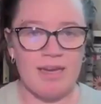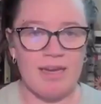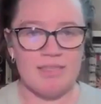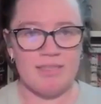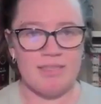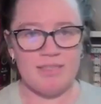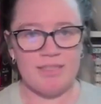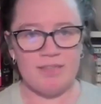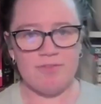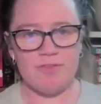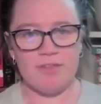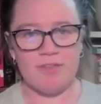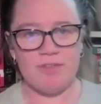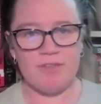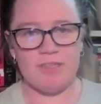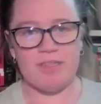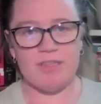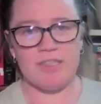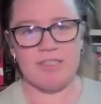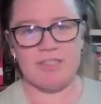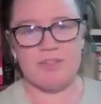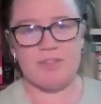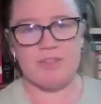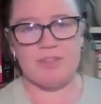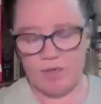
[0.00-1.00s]
I did read
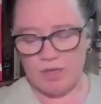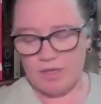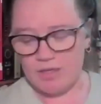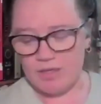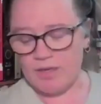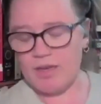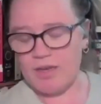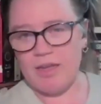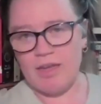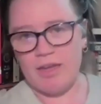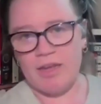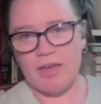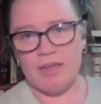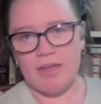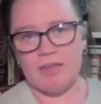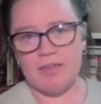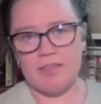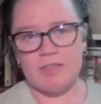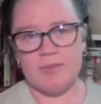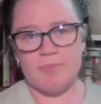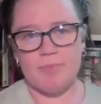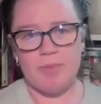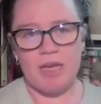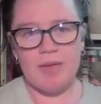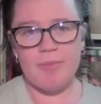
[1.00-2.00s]
this one,
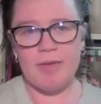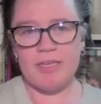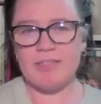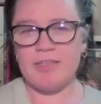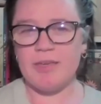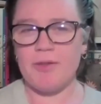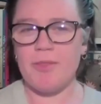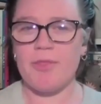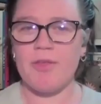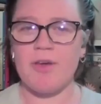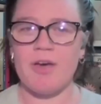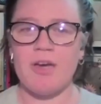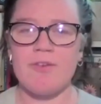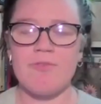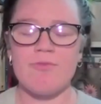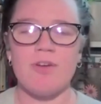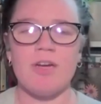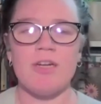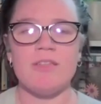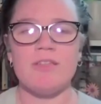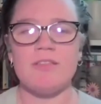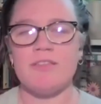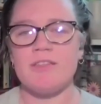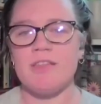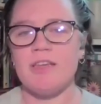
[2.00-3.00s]
and my basic thought
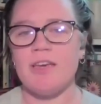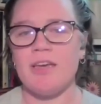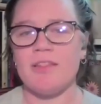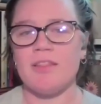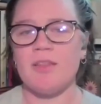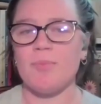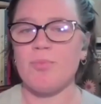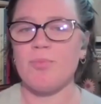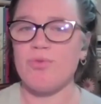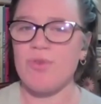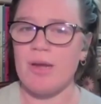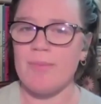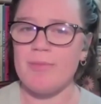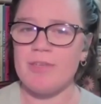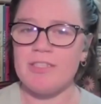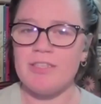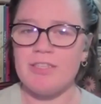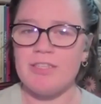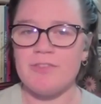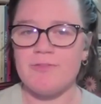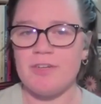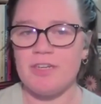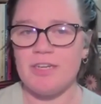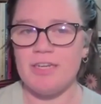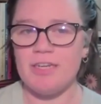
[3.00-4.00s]
runs that the premise is